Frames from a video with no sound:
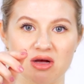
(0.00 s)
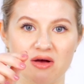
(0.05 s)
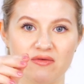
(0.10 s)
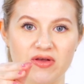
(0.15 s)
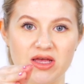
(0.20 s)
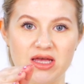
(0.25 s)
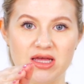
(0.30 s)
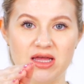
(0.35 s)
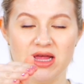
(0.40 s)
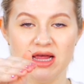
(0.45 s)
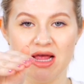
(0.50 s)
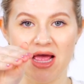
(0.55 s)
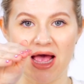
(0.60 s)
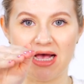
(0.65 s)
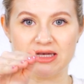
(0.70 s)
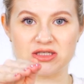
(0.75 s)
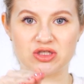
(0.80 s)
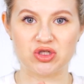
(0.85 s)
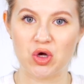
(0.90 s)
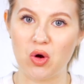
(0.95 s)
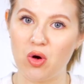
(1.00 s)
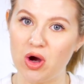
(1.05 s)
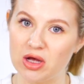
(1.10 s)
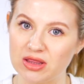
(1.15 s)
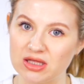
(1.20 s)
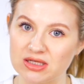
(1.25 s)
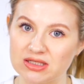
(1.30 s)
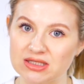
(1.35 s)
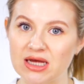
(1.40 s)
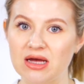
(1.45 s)
of it has to go on
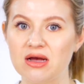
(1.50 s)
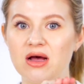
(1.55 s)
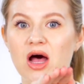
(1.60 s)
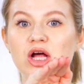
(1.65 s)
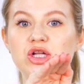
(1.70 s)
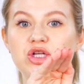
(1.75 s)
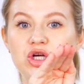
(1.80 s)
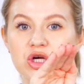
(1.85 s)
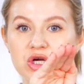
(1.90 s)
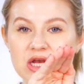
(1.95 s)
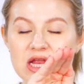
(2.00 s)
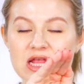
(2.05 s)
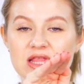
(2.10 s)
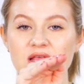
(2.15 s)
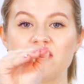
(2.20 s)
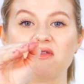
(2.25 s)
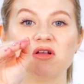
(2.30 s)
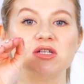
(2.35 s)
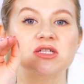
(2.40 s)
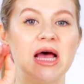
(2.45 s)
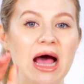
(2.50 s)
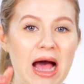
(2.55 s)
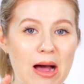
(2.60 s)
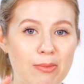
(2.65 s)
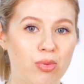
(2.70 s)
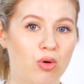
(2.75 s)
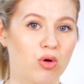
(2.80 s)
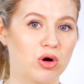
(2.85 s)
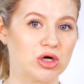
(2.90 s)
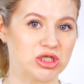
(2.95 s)
the underneath of the
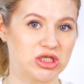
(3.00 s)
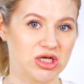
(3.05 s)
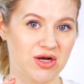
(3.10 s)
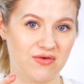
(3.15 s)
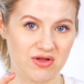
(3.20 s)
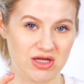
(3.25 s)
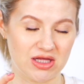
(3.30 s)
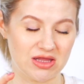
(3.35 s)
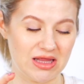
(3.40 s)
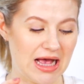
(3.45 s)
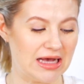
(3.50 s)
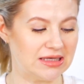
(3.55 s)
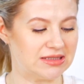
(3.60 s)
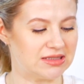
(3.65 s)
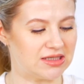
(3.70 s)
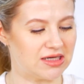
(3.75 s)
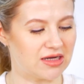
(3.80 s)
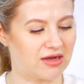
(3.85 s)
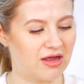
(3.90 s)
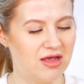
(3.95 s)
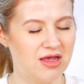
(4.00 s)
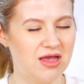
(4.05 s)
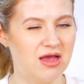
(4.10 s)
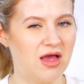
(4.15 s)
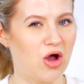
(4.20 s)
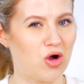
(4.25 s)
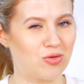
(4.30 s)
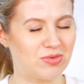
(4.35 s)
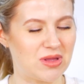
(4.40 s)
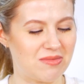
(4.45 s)
top portion of the elastic.
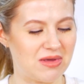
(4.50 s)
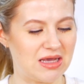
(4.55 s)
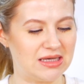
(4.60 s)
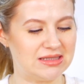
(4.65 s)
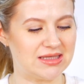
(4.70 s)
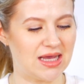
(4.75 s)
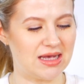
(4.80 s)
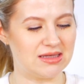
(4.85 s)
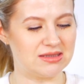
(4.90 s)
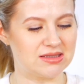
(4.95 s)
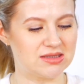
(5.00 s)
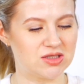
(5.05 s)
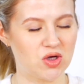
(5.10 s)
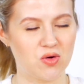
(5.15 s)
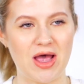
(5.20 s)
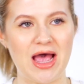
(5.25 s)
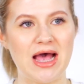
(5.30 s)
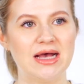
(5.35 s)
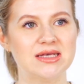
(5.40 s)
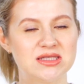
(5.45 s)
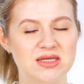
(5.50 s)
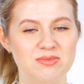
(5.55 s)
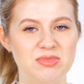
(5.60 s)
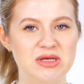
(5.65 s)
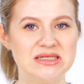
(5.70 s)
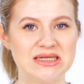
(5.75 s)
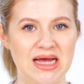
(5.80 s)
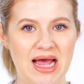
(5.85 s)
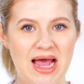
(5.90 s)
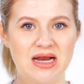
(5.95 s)
I hope that makes sense. So it has to
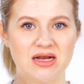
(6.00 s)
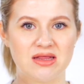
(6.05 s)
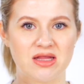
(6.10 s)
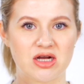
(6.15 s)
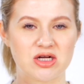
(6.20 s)
be tight in